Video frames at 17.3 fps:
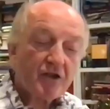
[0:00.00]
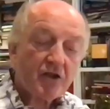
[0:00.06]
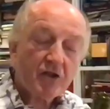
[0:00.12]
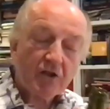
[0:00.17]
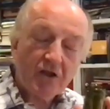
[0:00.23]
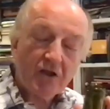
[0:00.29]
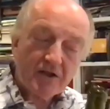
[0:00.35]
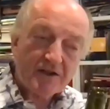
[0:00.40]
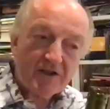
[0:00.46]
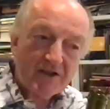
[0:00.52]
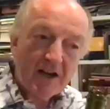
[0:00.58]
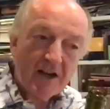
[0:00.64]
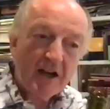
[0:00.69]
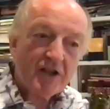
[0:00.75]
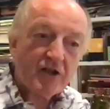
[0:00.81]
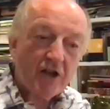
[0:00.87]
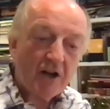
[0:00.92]
because
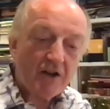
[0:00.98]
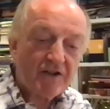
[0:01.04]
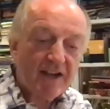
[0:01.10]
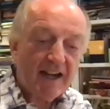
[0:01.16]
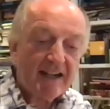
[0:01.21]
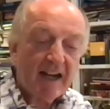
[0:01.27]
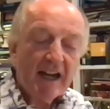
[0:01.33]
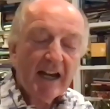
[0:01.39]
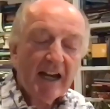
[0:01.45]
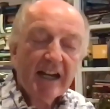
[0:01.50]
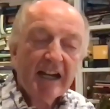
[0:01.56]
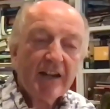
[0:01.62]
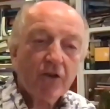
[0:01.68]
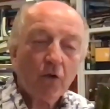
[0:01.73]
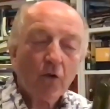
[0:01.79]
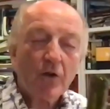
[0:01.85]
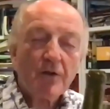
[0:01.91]
Sergio said he
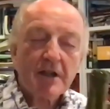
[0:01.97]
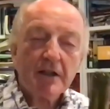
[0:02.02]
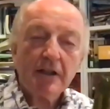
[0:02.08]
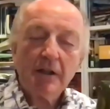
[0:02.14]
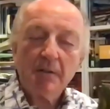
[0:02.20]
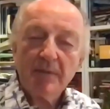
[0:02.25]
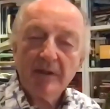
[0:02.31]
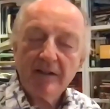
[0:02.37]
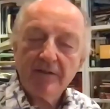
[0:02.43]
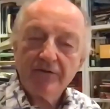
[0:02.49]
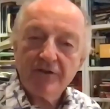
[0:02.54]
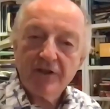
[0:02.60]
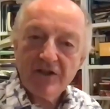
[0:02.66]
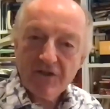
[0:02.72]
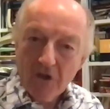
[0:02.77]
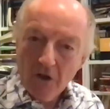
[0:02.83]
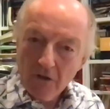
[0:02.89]
thought there was a little bit of
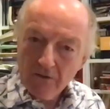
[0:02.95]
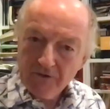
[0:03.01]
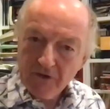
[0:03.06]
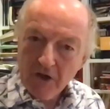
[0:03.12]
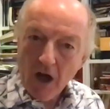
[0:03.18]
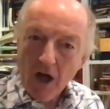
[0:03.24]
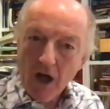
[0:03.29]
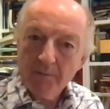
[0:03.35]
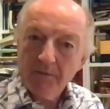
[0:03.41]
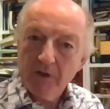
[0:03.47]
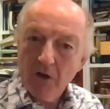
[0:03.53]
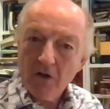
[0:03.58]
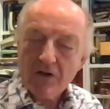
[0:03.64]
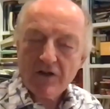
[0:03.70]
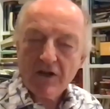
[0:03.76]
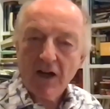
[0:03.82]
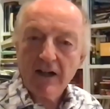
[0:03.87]
dissolved carbon
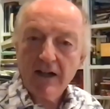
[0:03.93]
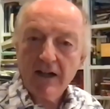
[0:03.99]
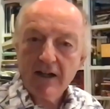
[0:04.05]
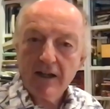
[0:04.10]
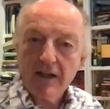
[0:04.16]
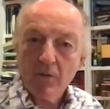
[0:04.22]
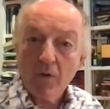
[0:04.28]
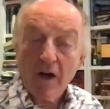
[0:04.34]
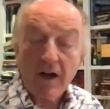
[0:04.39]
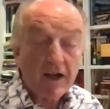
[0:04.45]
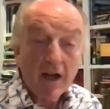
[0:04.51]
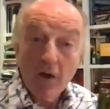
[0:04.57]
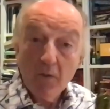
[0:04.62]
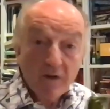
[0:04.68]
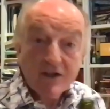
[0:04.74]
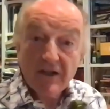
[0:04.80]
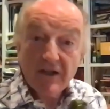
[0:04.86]
dioxide in the wine,
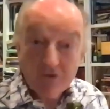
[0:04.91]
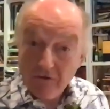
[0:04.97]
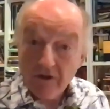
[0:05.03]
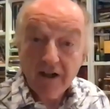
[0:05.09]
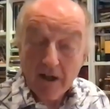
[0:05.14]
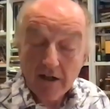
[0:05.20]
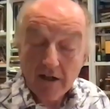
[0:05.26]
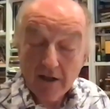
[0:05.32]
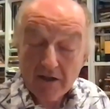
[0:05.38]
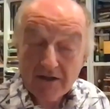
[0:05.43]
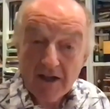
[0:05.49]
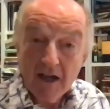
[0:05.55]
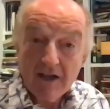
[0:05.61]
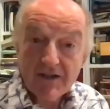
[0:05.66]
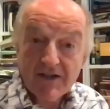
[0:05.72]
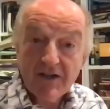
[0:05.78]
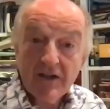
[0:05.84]
which is a great idea because
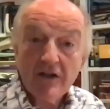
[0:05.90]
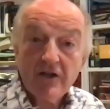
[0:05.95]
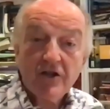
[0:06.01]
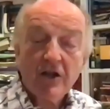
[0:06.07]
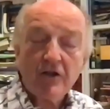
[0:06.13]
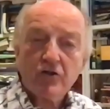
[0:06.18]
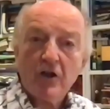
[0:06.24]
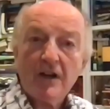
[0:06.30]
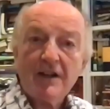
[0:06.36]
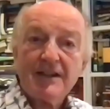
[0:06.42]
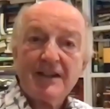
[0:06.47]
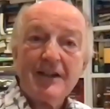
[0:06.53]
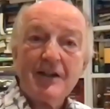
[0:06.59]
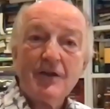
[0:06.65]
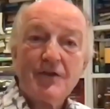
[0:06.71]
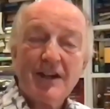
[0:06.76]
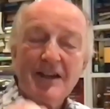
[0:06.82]
Sergio tries to
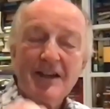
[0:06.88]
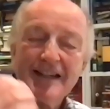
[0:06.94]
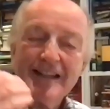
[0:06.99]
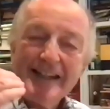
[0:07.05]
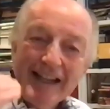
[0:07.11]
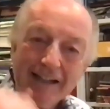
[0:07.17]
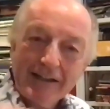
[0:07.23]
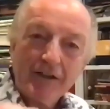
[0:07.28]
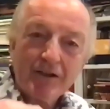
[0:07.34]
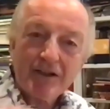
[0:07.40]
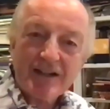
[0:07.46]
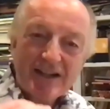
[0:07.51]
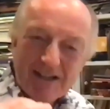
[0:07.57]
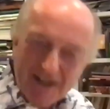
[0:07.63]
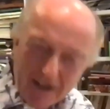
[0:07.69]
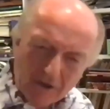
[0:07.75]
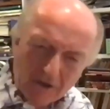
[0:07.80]
use as little
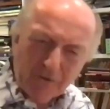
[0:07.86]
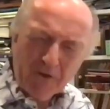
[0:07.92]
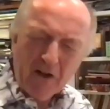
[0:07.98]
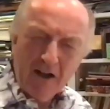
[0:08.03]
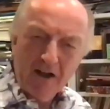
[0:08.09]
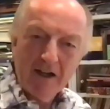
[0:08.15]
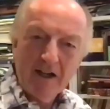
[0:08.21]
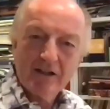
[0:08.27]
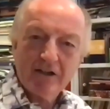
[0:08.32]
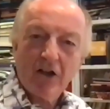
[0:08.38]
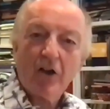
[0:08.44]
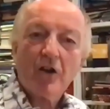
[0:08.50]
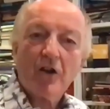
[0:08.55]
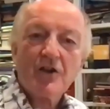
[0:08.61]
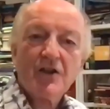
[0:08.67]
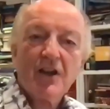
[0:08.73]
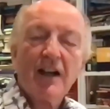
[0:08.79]
sulfur
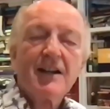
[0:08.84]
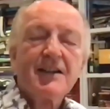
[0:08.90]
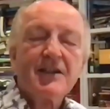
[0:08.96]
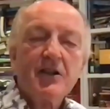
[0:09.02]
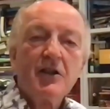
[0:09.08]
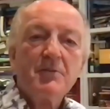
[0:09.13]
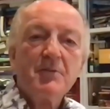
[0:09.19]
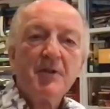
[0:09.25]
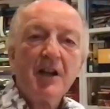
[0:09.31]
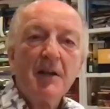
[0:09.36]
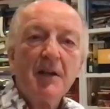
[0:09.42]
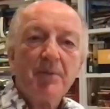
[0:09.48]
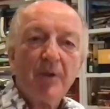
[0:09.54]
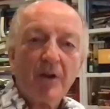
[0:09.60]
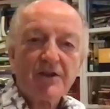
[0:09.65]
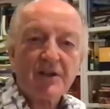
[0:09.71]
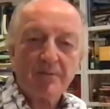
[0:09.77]
dioxide as humanly
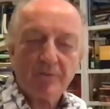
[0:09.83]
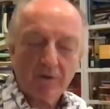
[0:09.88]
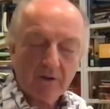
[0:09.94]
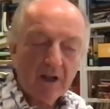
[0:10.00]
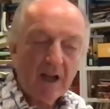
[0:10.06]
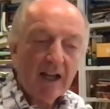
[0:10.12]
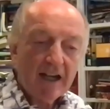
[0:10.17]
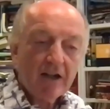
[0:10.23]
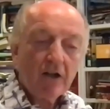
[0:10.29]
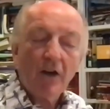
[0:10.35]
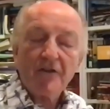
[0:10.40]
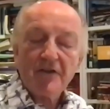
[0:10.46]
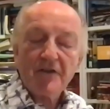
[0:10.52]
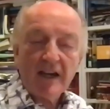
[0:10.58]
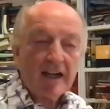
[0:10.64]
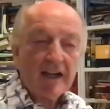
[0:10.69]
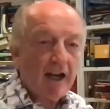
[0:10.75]
possible. He
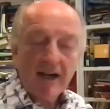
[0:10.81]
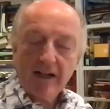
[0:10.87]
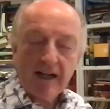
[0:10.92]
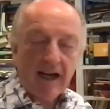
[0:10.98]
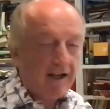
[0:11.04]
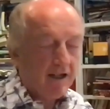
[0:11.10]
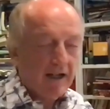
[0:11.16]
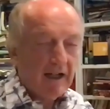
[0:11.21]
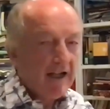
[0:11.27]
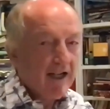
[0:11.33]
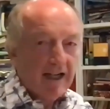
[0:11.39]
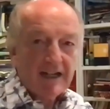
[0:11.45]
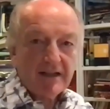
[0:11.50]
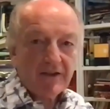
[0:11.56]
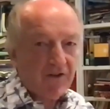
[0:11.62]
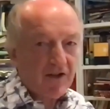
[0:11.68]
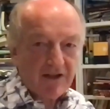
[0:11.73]
obviously, again, he's
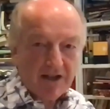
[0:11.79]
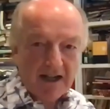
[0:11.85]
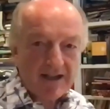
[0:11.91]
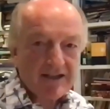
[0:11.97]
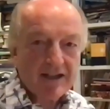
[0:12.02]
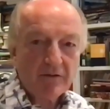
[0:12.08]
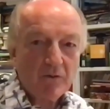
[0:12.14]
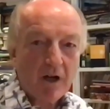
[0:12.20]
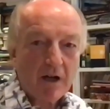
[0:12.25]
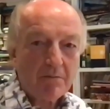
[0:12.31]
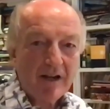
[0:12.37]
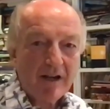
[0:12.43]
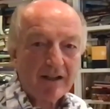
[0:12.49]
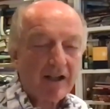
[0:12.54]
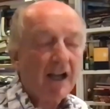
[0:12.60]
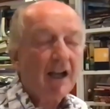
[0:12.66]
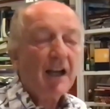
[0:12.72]
a fantastic
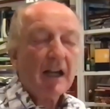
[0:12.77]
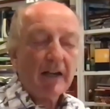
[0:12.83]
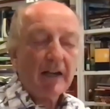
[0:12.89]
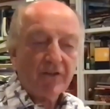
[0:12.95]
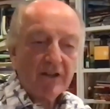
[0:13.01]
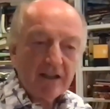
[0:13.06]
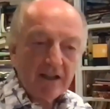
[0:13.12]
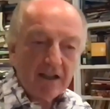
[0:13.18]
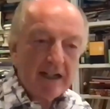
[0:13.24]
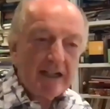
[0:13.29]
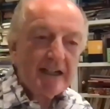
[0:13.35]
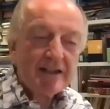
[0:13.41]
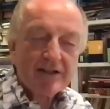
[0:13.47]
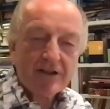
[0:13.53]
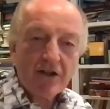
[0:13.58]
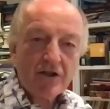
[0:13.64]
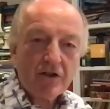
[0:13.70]
winemaker. If he
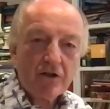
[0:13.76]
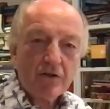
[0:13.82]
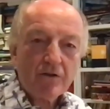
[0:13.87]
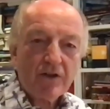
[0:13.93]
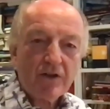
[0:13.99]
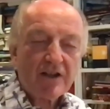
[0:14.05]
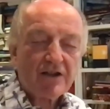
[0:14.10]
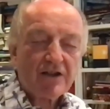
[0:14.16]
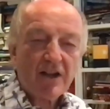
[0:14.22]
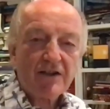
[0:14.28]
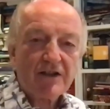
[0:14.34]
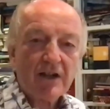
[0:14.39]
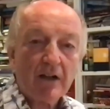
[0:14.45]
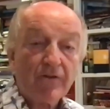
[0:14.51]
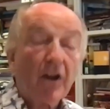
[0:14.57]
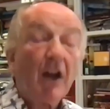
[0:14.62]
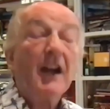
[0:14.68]
needs to do things like
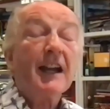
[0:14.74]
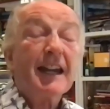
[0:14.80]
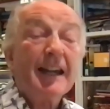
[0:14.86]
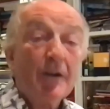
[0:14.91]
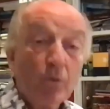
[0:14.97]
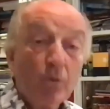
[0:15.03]
sulfur, he